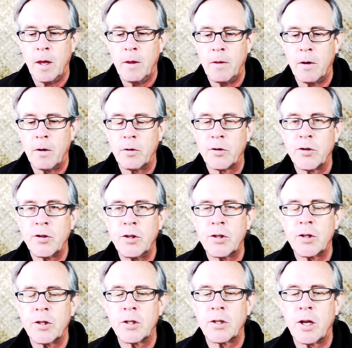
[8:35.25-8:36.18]
and their
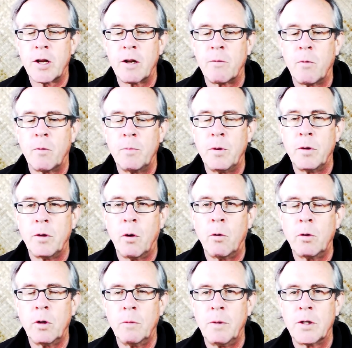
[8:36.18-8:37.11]
insistence that it will be
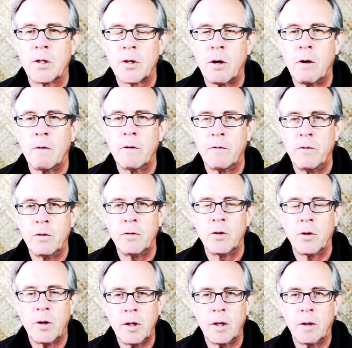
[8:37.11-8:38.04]
only be solved if you
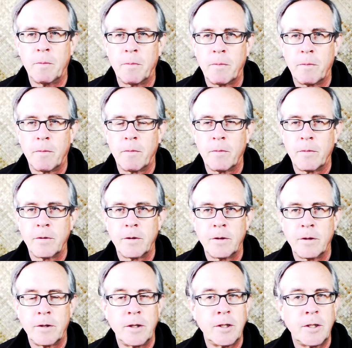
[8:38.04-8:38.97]
join them.
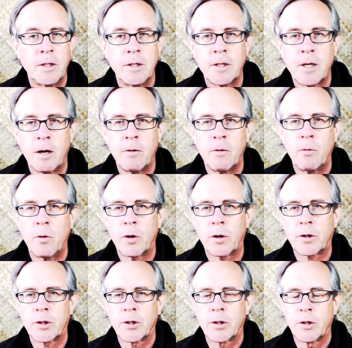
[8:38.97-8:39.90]
This is how it
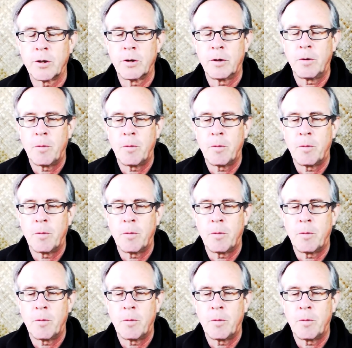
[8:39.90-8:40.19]
works.